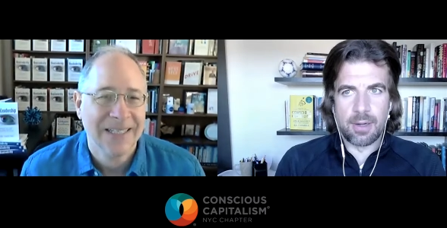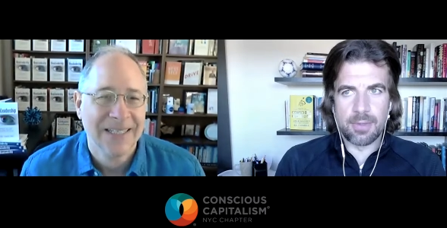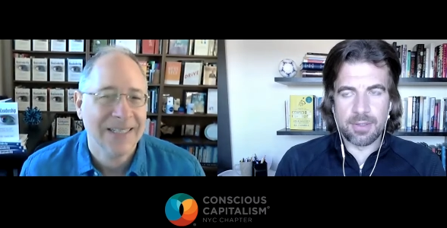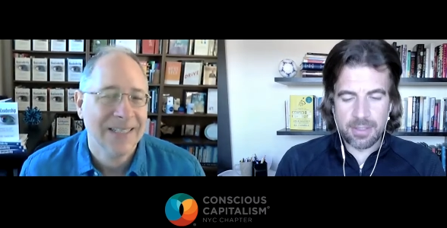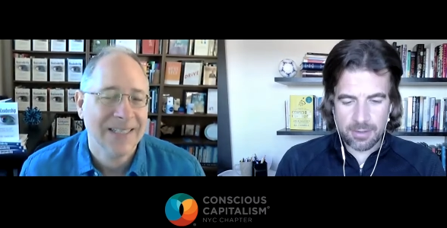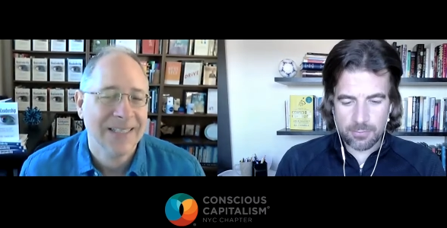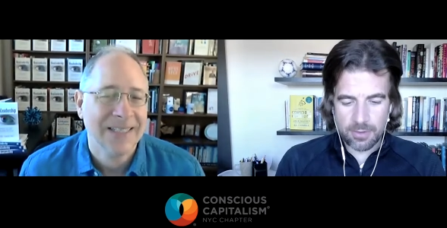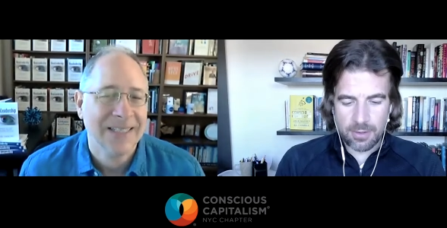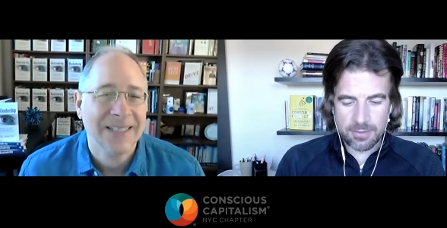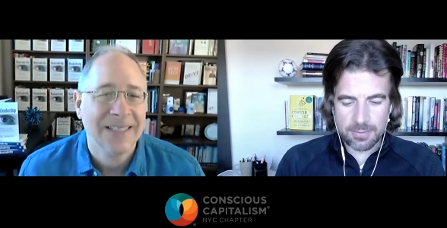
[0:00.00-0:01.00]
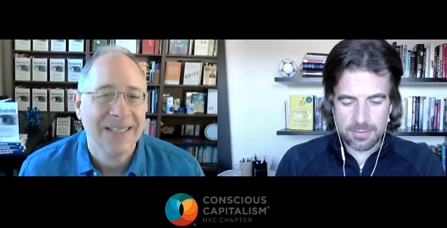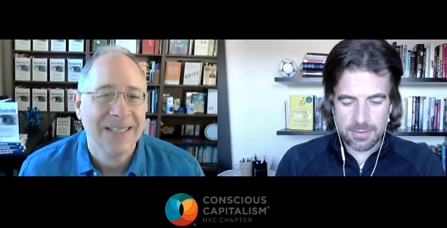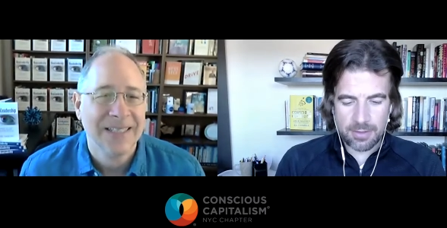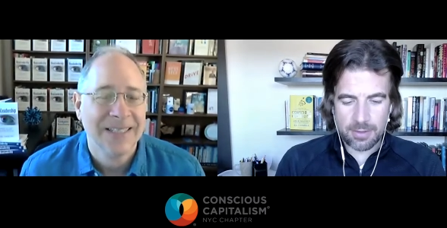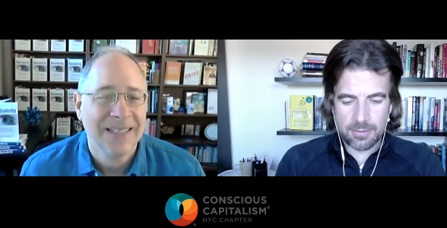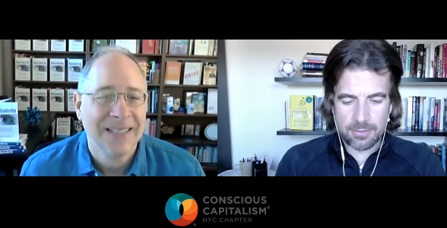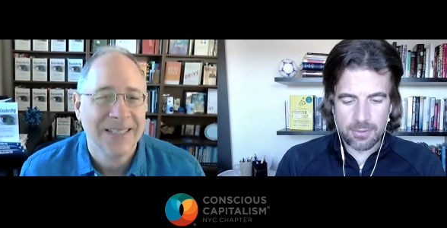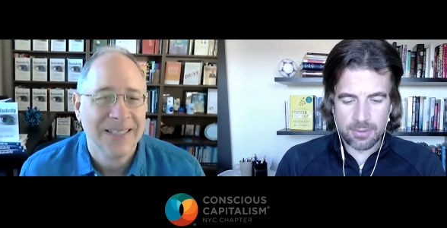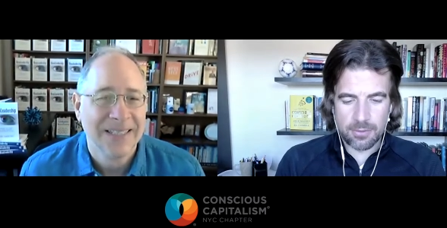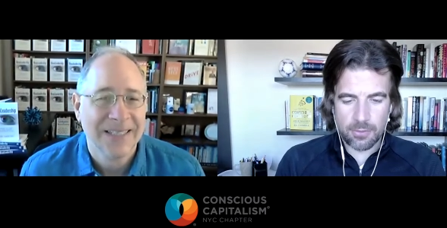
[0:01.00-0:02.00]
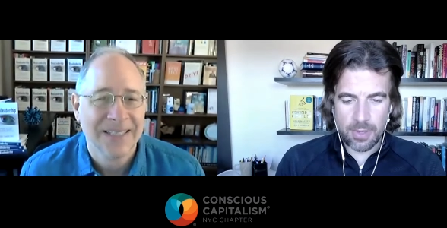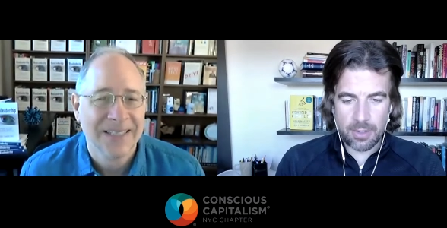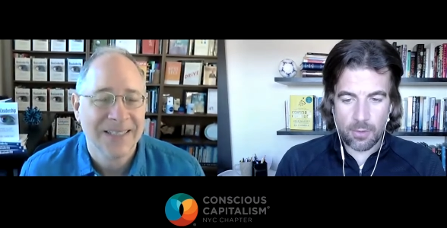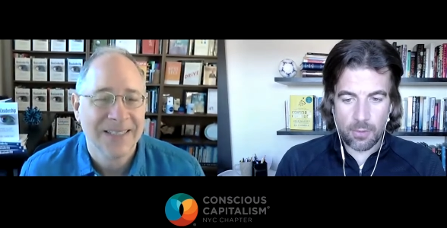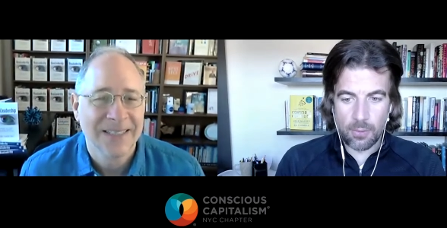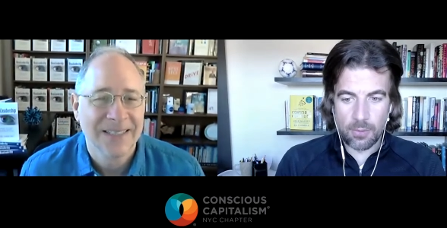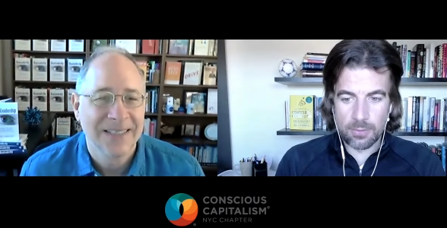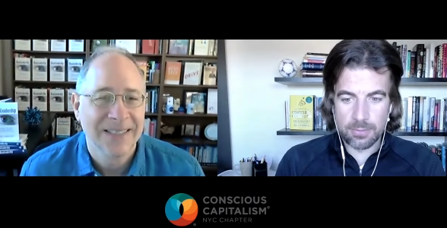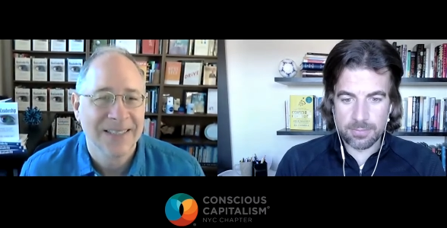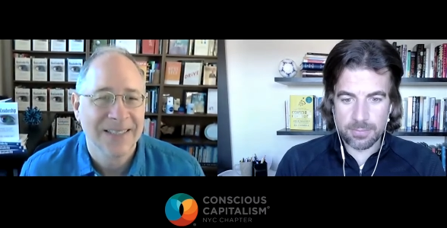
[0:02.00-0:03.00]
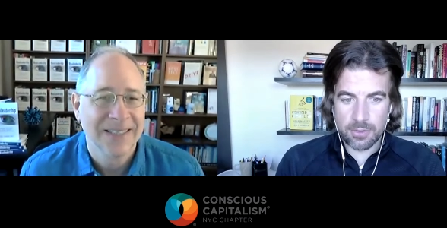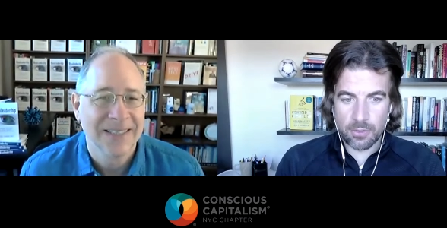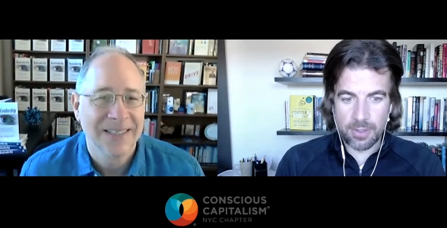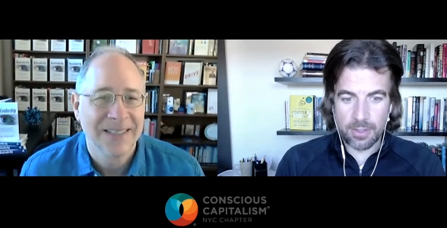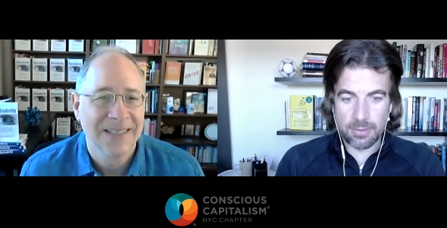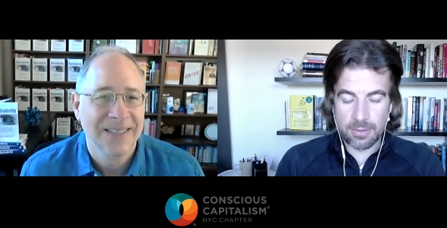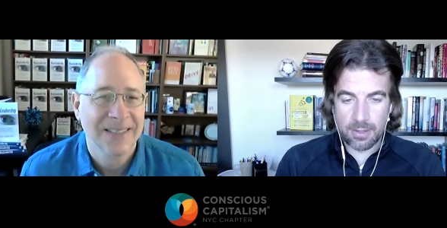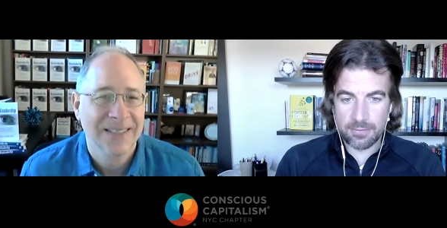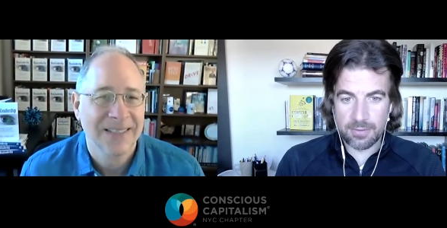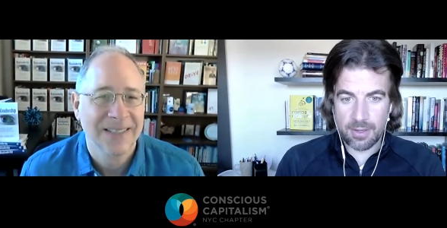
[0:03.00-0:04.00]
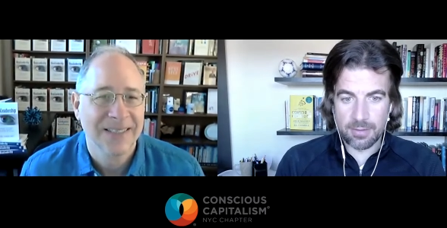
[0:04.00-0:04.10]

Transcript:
Speaker 1: i'm going to lead in with this because i think you can create a whole career honestly Todd,